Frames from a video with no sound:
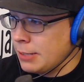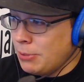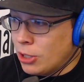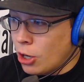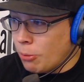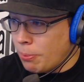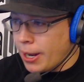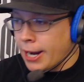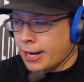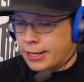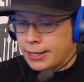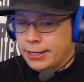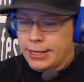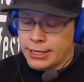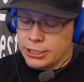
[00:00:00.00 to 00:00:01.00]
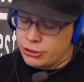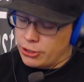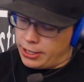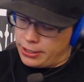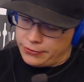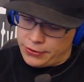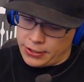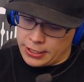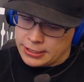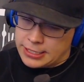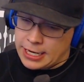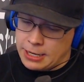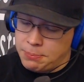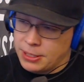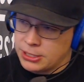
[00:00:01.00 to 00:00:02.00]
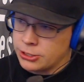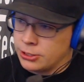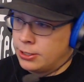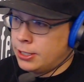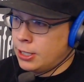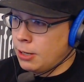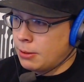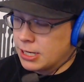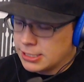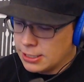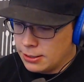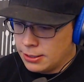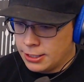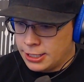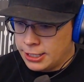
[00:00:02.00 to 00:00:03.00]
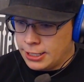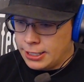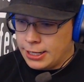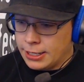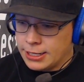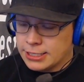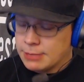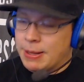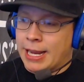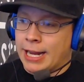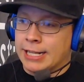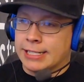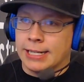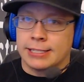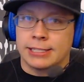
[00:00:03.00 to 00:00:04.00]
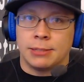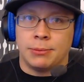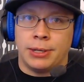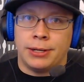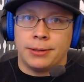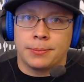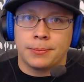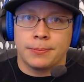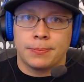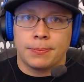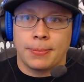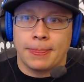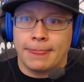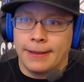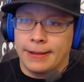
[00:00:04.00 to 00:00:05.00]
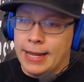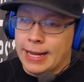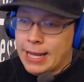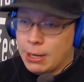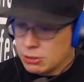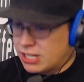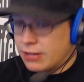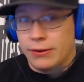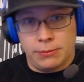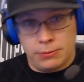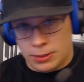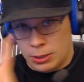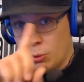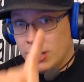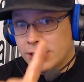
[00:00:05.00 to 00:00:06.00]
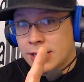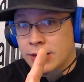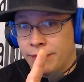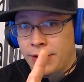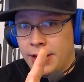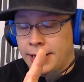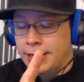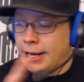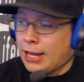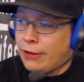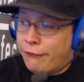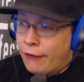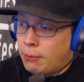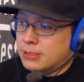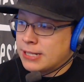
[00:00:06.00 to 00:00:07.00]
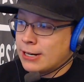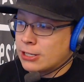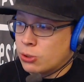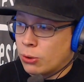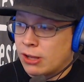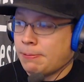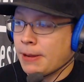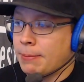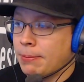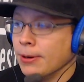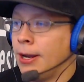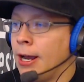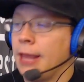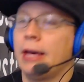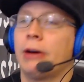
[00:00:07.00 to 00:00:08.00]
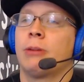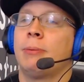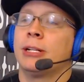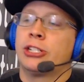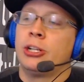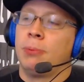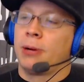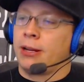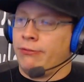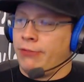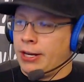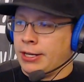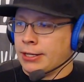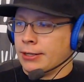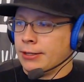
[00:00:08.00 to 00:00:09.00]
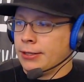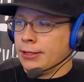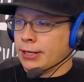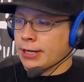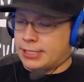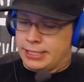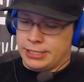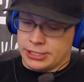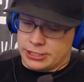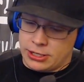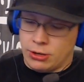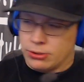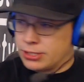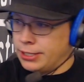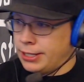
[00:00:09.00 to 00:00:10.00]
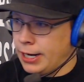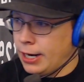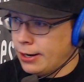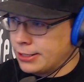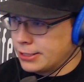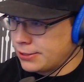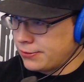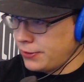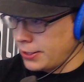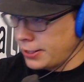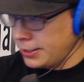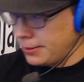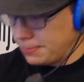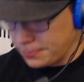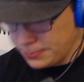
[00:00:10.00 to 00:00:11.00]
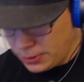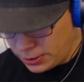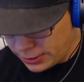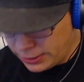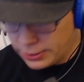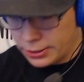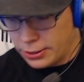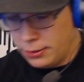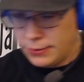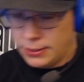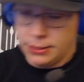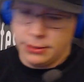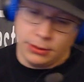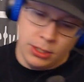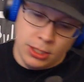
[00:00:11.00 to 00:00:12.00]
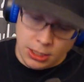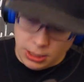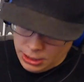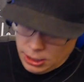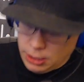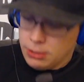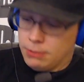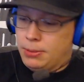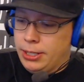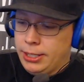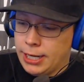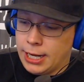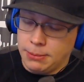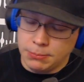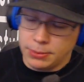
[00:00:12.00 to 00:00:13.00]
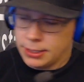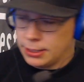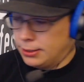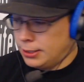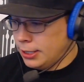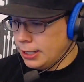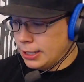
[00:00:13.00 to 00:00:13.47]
I'm gonna go back and try to fucking take a picture because it doesn't make any sense to me. Like it was convenient. If I was out of toilet paper, that would have been super convenient because he just goes in there and just fucking, oh, here you go, here, buddy. I'm good.